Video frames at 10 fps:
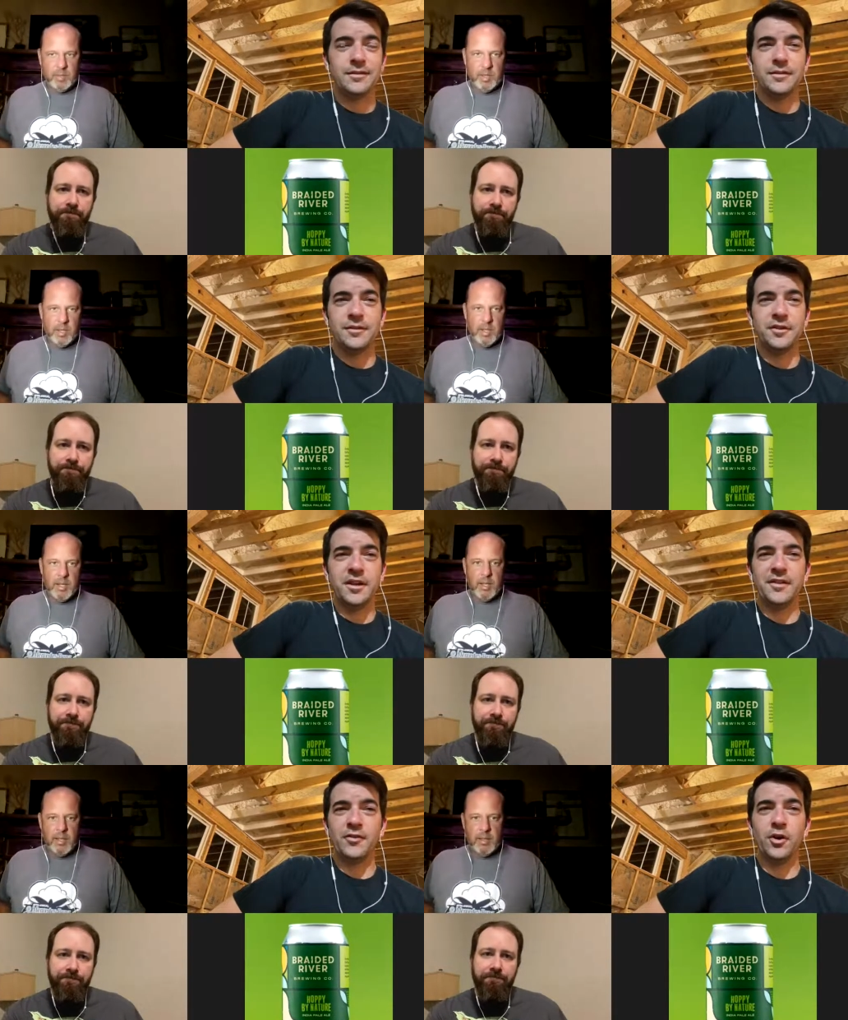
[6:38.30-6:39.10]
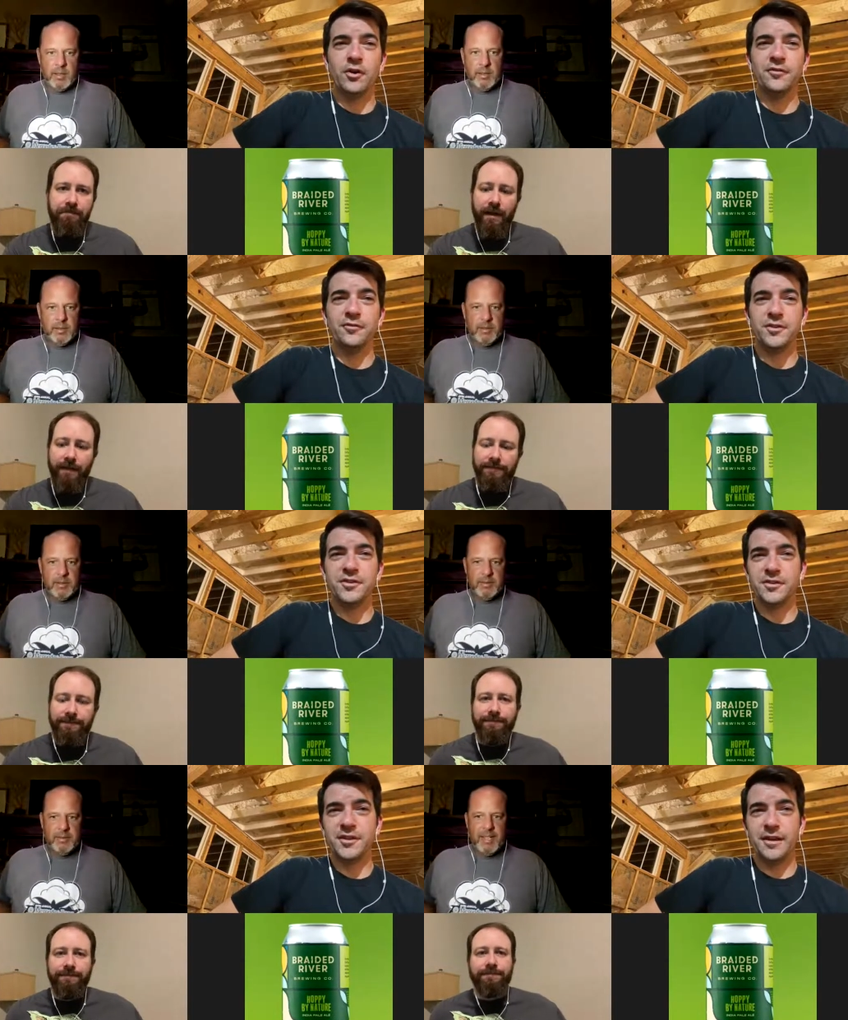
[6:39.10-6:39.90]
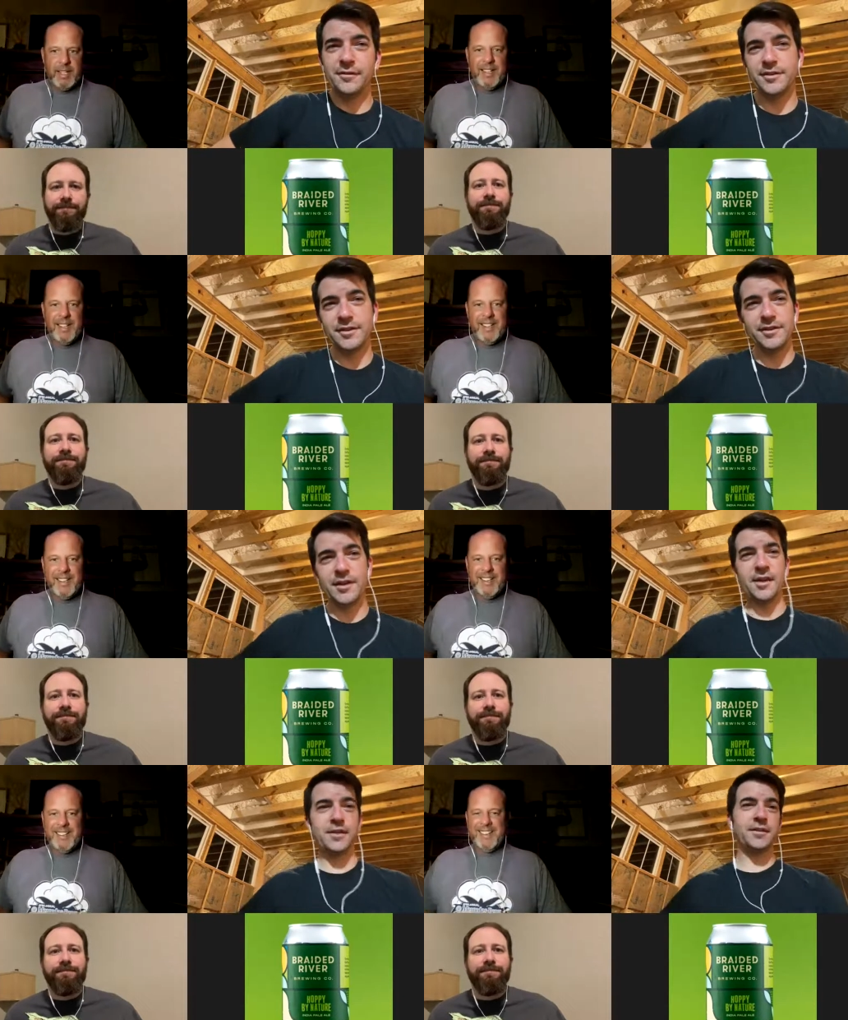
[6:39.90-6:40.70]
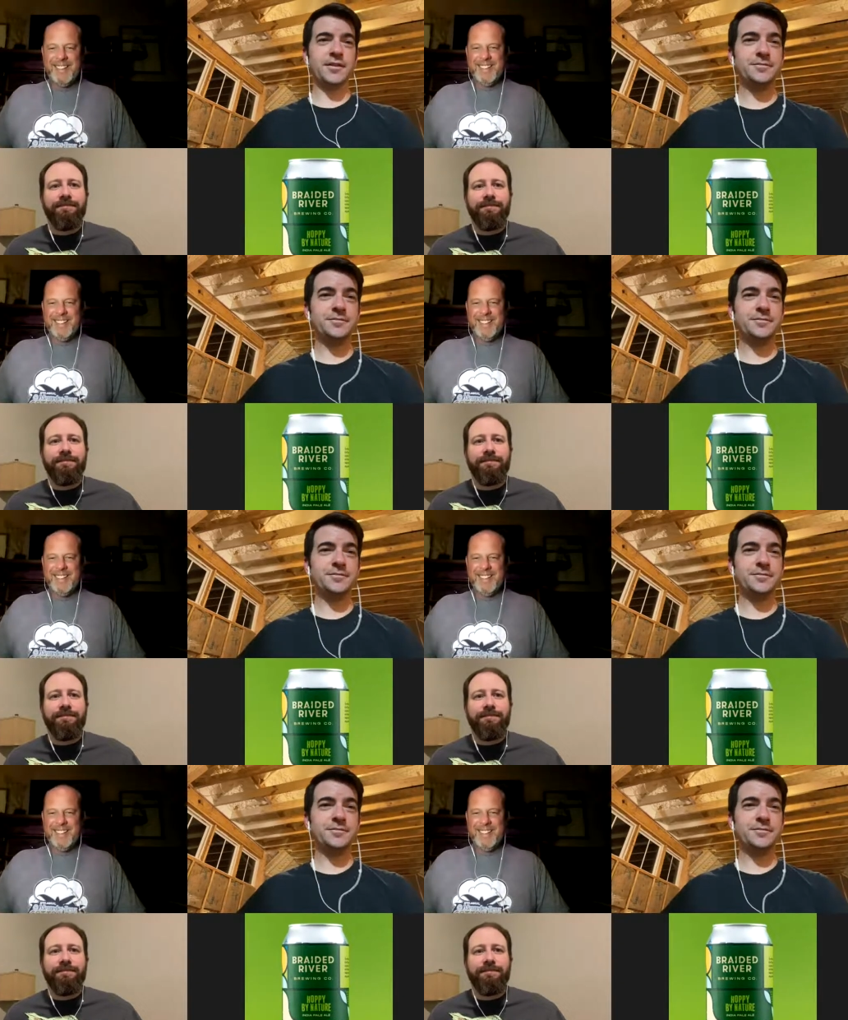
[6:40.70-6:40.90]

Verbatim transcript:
Speaker 1: Dude, I never heard of them until you gave us these cans.